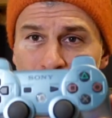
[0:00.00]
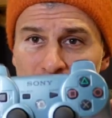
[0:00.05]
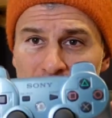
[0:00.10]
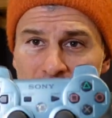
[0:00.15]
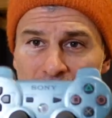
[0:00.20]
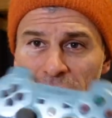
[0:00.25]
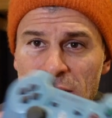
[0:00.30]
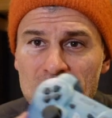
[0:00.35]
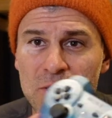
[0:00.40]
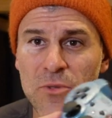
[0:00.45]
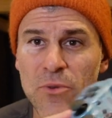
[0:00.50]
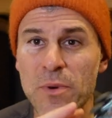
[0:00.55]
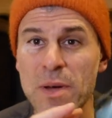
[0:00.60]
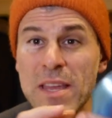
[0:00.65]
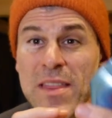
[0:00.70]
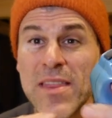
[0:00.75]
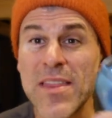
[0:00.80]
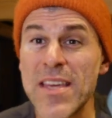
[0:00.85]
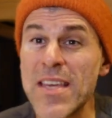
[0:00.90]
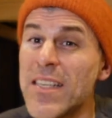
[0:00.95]

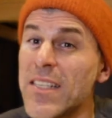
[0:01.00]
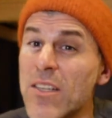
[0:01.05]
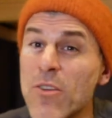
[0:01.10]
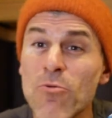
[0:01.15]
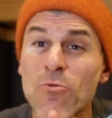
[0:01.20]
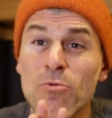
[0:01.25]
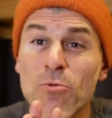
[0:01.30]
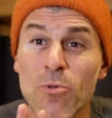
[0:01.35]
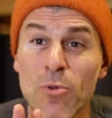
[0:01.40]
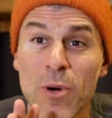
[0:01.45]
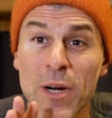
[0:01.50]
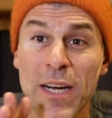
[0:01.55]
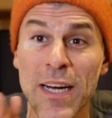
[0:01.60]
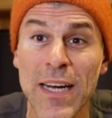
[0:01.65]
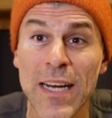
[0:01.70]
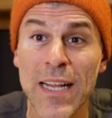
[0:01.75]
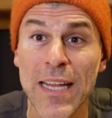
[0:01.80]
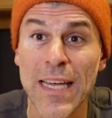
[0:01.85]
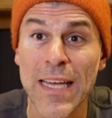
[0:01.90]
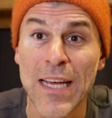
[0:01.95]
PS3, these are
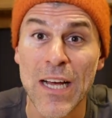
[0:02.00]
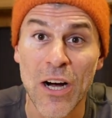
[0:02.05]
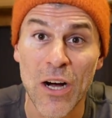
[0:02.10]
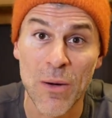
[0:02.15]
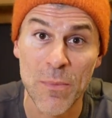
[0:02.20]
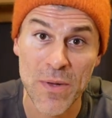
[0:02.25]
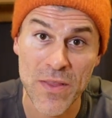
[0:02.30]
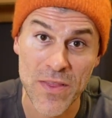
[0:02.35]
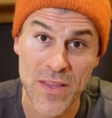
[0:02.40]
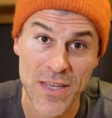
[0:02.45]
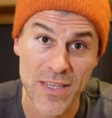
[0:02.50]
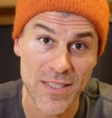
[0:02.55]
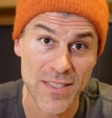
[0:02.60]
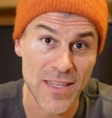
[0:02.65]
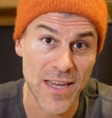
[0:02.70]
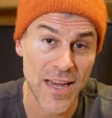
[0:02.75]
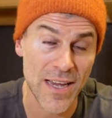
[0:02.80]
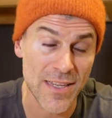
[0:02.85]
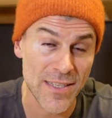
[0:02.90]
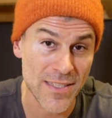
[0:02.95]
really common these
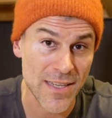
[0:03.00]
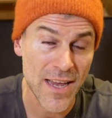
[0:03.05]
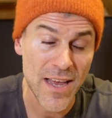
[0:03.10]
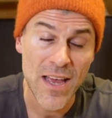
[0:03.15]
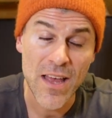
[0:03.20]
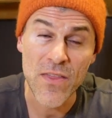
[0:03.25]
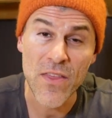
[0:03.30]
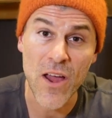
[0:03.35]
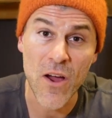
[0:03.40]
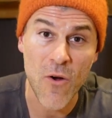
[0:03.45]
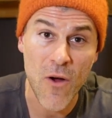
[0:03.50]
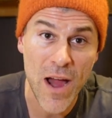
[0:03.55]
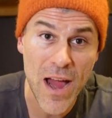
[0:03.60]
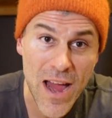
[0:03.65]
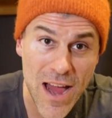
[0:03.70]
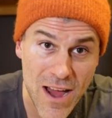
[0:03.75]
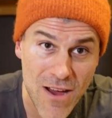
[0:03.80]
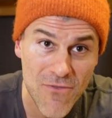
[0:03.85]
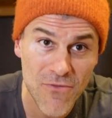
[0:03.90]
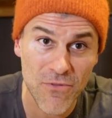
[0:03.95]
days. They're
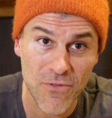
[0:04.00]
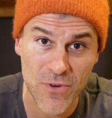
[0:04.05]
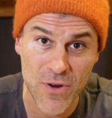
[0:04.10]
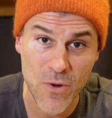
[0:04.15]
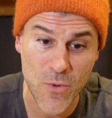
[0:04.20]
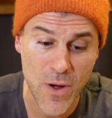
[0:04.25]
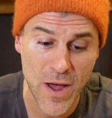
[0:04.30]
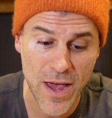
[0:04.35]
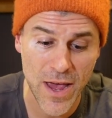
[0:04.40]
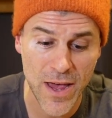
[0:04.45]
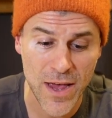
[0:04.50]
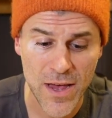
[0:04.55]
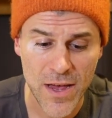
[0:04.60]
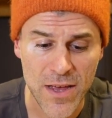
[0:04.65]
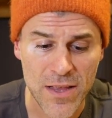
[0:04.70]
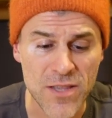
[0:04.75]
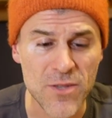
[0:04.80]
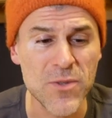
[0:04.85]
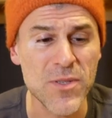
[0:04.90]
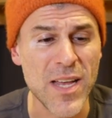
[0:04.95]
everywhere.
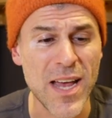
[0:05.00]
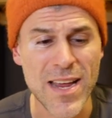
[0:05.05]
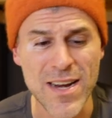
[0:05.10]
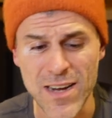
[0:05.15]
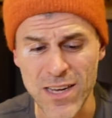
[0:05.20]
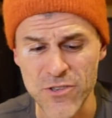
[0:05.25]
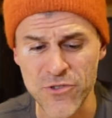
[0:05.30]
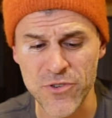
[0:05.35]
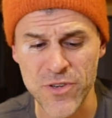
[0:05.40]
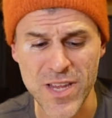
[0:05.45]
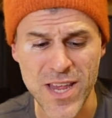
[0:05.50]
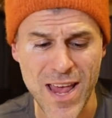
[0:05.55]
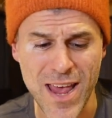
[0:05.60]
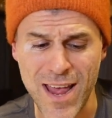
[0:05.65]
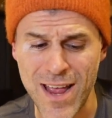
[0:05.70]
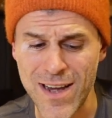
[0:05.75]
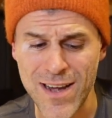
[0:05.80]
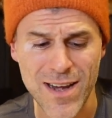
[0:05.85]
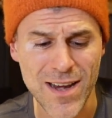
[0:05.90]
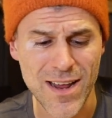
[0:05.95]
This is 800
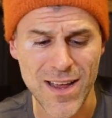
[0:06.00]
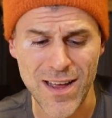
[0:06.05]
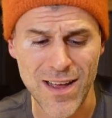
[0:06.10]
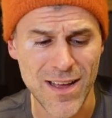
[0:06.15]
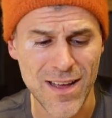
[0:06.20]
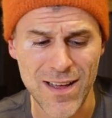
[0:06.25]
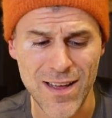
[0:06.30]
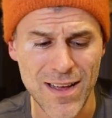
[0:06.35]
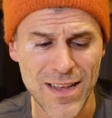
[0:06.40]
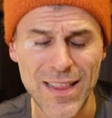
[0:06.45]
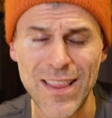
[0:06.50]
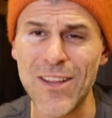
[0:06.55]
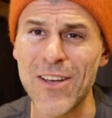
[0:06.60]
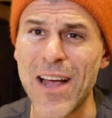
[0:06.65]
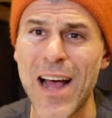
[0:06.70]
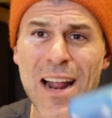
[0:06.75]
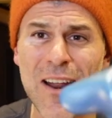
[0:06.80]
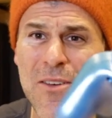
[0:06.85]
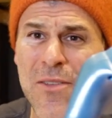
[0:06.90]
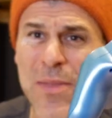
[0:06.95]
yen
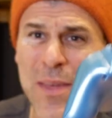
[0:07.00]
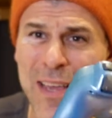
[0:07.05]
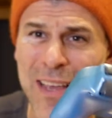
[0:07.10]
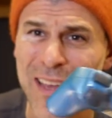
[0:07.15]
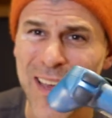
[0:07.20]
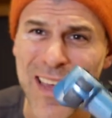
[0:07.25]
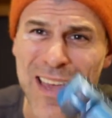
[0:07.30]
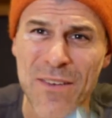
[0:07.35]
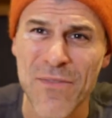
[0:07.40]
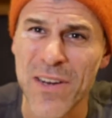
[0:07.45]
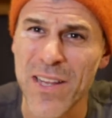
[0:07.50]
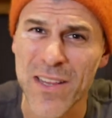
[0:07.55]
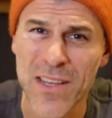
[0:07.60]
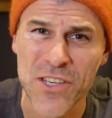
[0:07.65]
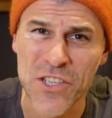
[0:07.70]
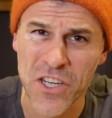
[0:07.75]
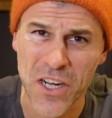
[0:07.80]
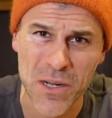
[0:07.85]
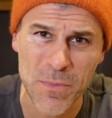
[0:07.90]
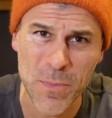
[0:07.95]
look, I don't think even in the
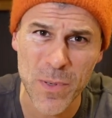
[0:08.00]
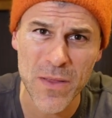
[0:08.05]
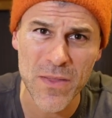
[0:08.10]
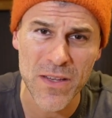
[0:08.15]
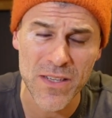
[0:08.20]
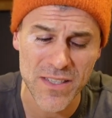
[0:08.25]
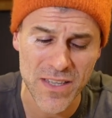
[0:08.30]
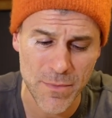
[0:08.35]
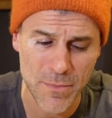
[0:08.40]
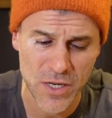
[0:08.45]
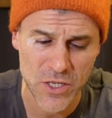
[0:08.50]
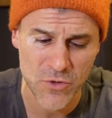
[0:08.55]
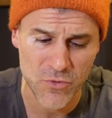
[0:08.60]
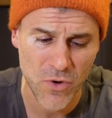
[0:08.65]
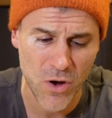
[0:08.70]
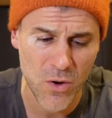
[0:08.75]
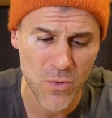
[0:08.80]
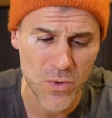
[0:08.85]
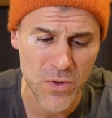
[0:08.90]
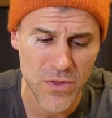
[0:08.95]
junk bin there's that much
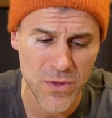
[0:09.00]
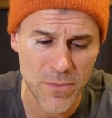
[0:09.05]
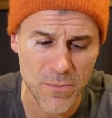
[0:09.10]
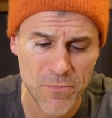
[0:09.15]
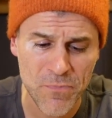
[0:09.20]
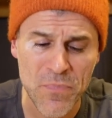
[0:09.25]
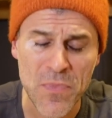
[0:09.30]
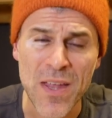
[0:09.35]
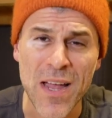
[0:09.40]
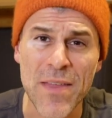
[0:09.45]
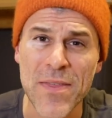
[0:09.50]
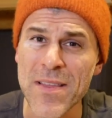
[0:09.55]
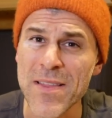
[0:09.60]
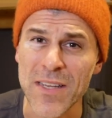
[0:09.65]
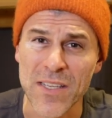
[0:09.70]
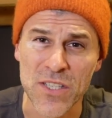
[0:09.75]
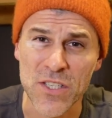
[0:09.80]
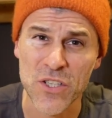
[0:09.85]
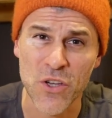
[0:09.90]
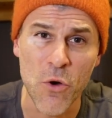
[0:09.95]
wrong with them. I think
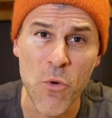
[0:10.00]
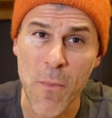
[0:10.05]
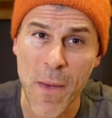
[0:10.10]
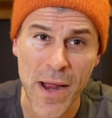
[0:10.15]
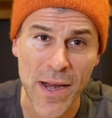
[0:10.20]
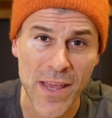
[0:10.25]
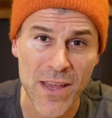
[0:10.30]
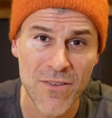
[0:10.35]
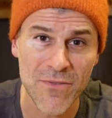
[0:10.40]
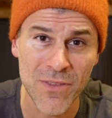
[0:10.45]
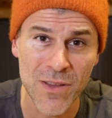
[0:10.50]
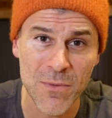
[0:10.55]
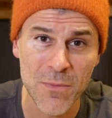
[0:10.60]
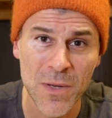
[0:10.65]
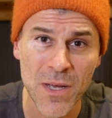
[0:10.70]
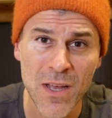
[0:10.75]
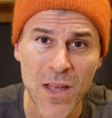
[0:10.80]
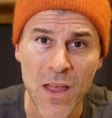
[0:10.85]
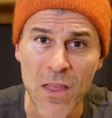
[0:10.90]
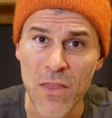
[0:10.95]
there's so many of
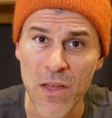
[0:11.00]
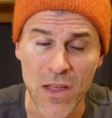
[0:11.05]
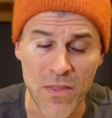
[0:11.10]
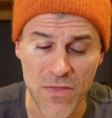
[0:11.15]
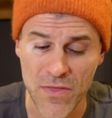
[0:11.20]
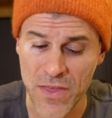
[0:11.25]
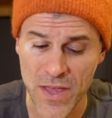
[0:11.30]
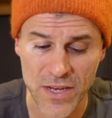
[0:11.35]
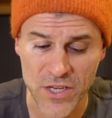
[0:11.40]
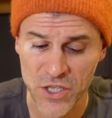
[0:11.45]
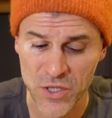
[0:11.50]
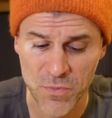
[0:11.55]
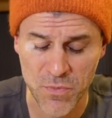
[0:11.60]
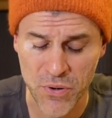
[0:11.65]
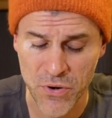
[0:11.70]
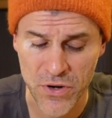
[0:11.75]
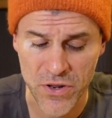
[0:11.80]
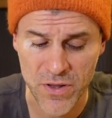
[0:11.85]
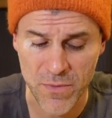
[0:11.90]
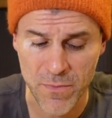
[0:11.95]
them that they're just
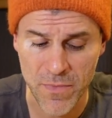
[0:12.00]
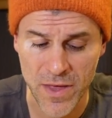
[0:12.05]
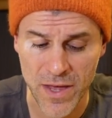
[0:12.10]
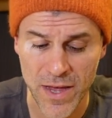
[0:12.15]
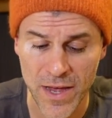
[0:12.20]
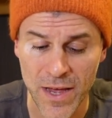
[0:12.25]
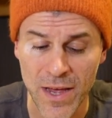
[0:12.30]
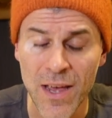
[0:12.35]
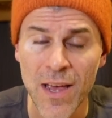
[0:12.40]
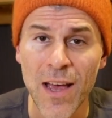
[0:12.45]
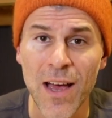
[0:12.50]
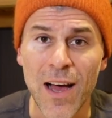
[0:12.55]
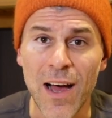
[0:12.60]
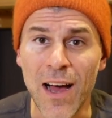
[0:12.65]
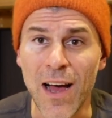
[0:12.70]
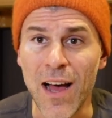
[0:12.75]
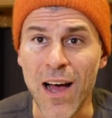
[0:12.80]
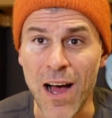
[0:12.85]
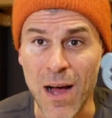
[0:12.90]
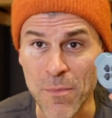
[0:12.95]
putting them there.
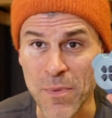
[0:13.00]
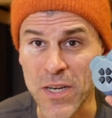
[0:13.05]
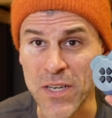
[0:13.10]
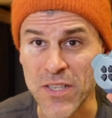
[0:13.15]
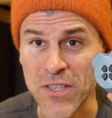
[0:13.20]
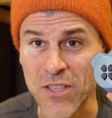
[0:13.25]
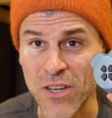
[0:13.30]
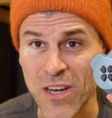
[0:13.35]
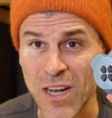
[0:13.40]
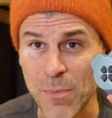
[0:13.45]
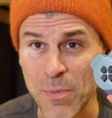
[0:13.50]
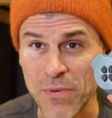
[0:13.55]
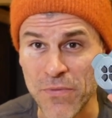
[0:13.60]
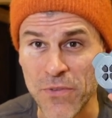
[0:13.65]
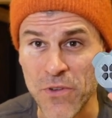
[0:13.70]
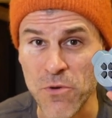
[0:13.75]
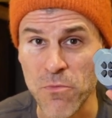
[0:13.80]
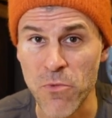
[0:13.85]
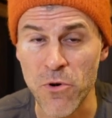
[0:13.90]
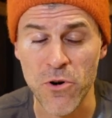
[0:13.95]
Uh, I'm going to stock up a
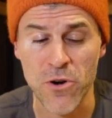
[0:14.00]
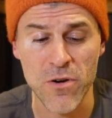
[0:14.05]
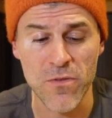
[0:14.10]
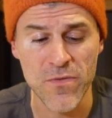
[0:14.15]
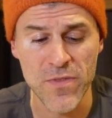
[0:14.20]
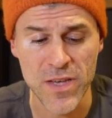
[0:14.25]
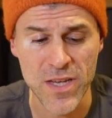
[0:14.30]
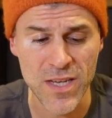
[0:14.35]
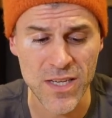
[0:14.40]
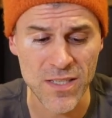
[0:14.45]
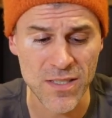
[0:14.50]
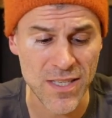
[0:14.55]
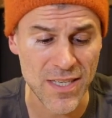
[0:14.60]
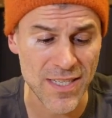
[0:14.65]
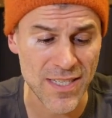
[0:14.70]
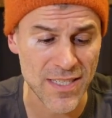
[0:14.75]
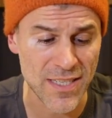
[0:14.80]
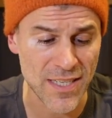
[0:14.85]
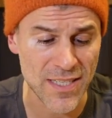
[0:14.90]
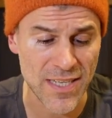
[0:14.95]
few more of these,
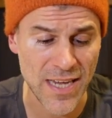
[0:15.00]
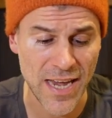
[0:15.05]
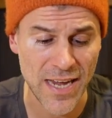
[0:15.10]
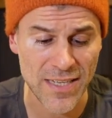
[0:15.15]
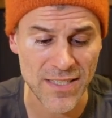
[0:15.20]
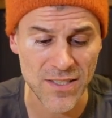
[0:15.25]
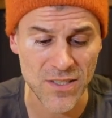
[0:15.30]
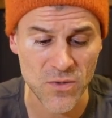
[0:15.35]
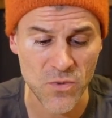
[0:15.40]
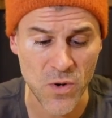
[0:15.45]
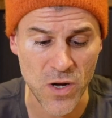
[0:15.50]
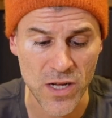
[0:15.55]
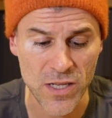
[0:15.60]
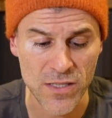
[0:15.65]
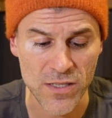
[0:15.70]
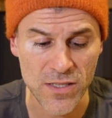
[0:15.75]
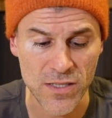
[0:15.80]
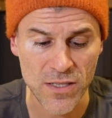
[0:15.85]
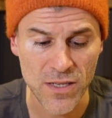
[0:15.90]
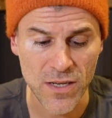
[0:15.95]
these six axis
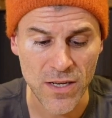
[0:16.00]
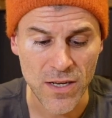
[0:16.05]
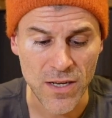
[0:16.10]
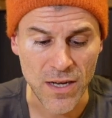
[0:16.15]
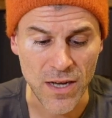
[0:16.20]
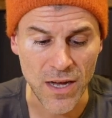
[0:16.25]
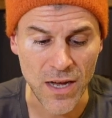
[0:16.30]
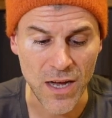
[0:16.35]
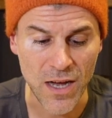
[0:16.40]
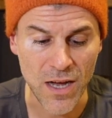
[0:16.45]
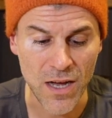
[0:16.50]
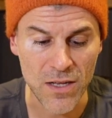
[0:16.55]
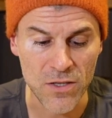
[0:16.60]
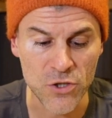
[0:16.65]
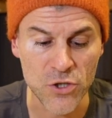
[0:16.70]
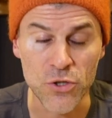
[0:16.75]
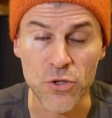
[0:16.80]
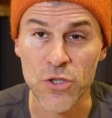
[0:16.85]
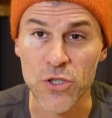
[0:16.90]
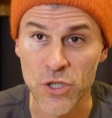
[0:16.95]
ones, uh,
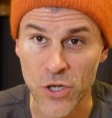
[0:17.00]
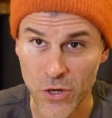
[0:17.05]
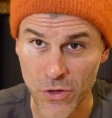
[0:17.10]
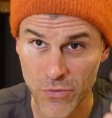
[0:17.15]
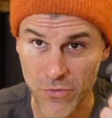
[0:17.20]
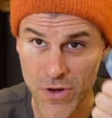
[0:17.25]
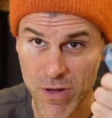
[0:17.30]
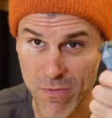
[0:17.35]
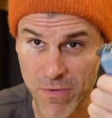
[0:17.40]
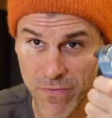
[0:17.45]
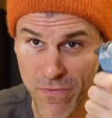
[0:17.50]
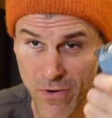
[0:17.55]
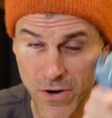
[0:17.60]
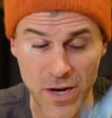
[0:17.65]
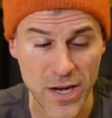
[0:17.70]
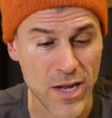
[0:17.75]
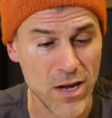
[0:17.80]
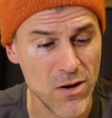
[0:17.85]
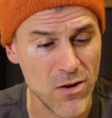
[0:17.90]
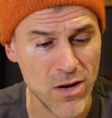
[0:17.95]
DualShock 3 before
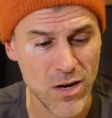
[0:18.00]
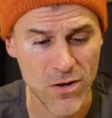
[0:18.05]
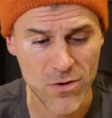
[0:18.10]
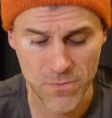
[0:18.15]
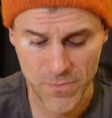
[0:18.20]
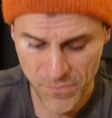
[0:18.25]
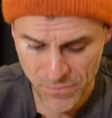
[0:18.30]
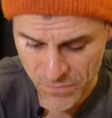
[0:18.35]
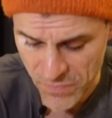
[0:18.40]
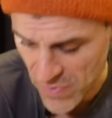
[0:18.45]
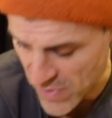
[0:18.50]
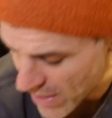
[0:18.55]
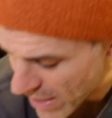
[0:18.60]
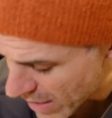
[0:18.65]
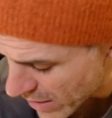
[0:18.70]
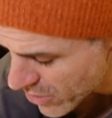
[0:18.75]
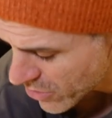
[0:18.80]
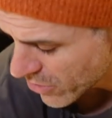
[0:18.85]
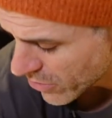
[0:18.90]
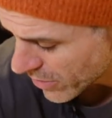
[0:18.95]
I go home.
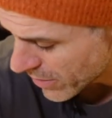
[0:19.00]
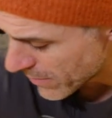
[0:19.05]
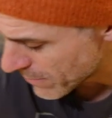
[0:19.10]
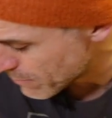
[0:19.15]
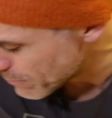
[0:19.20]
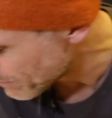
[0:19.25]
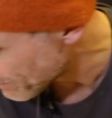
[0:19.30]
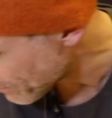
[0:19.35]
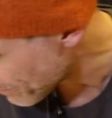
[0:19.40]
They're good.